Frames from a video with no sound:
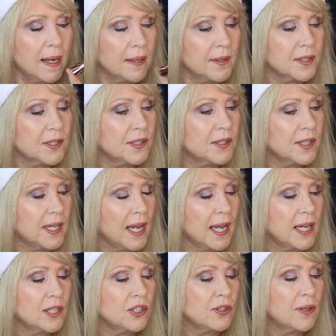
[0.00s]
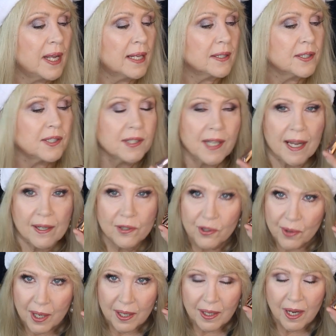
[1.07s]
This is the Angel
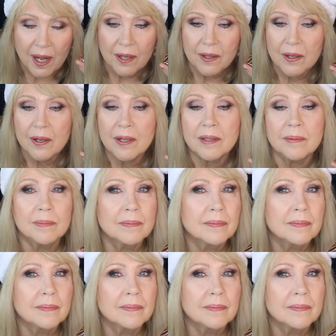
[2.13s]
Alessandra color.